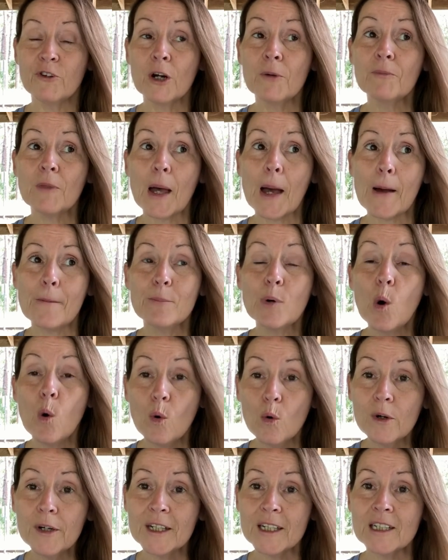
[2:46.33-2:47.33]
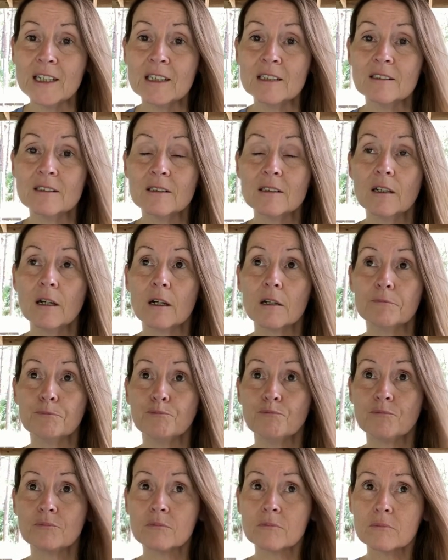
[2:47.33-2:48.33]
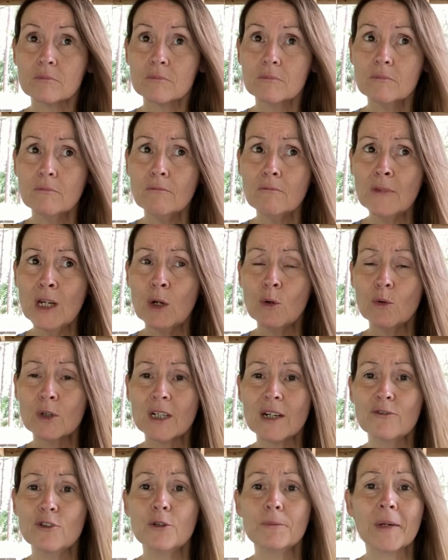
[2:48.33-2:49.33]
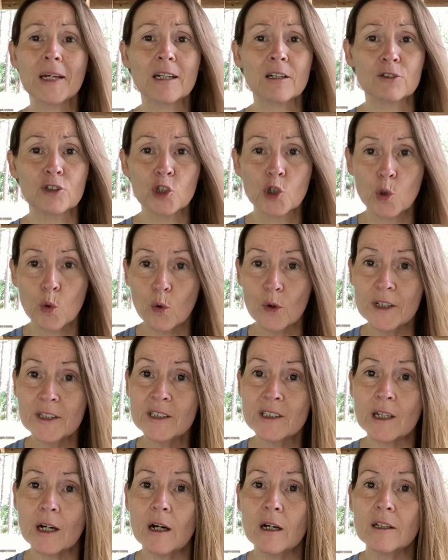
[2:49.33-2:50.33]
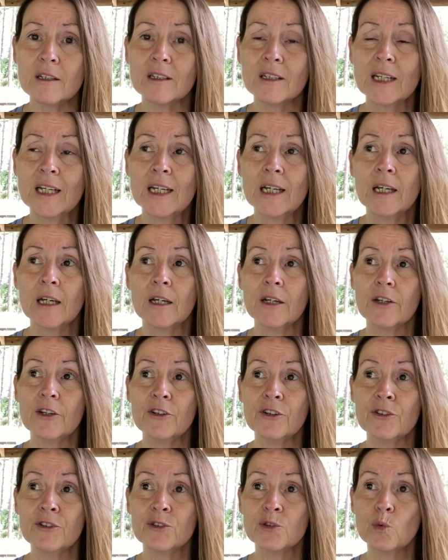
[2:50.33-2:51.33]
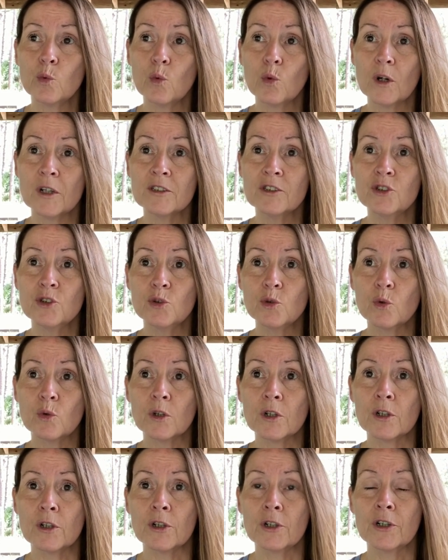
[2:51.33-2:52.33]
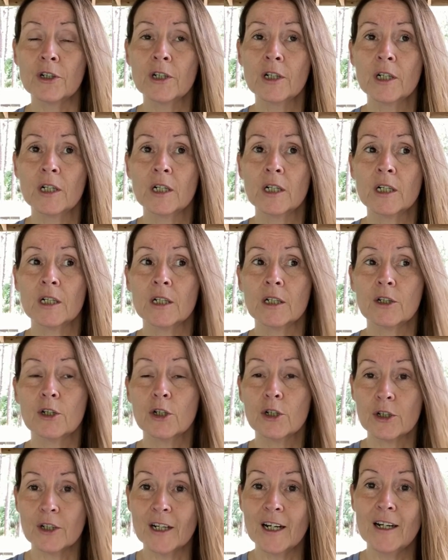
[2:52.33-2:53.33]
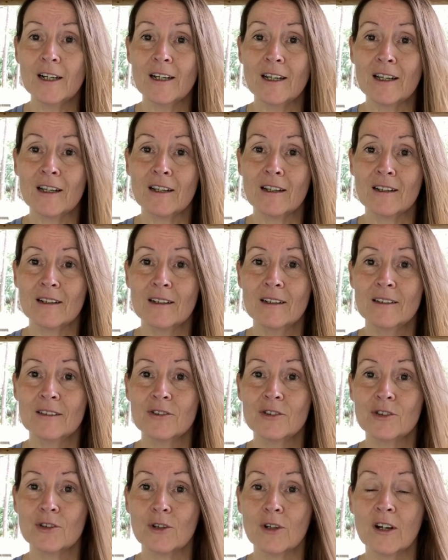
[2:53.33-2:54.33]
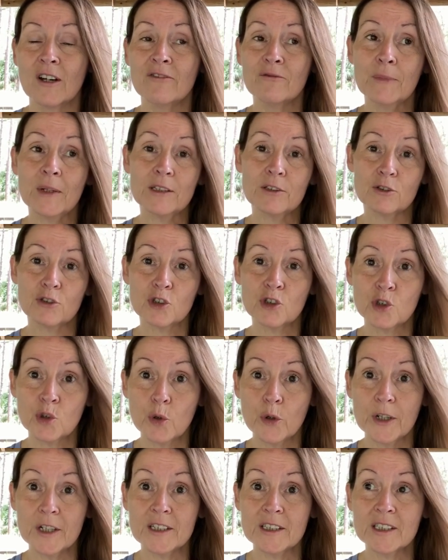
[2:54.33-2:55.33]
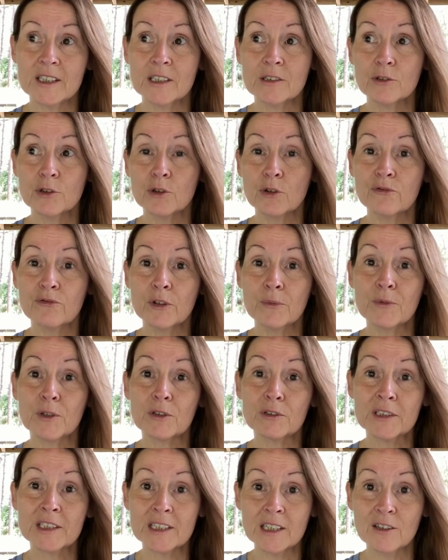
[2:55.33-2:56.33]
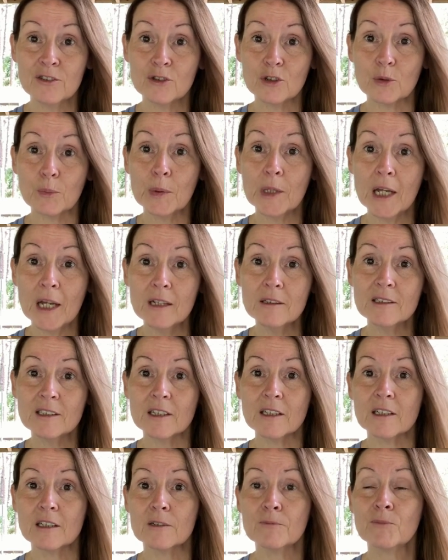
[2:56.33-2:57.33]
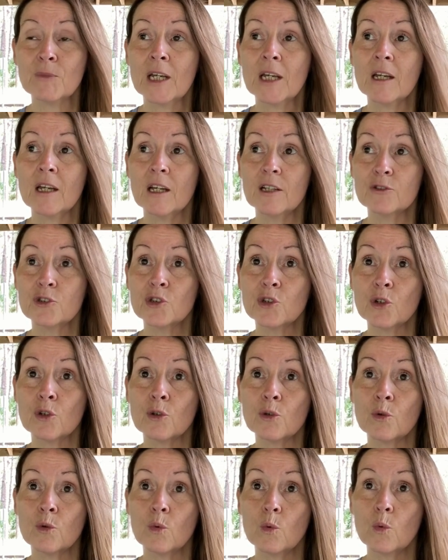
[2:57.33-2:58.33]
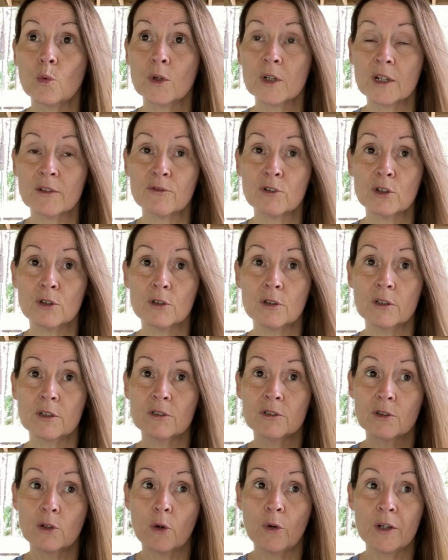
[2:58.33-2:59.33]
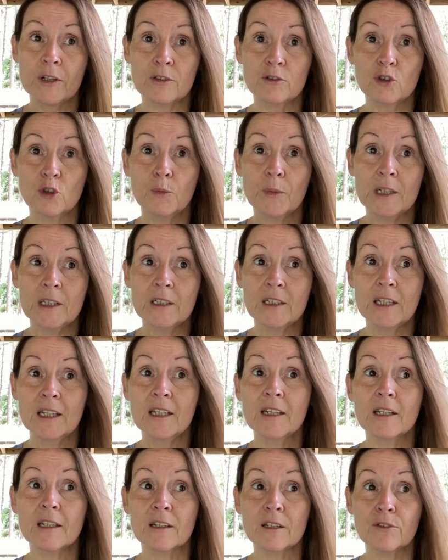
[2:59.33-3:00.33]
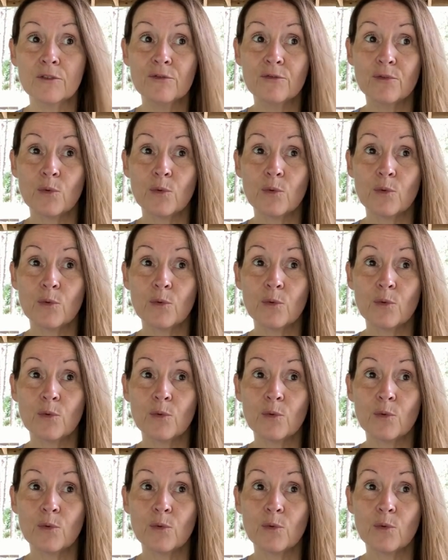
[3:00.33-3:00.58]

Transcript: from that point um, whatever you make a choice on is what's your creating. So I've made this choice. And so from there, the seeds are planted. And so whatever is going to be needed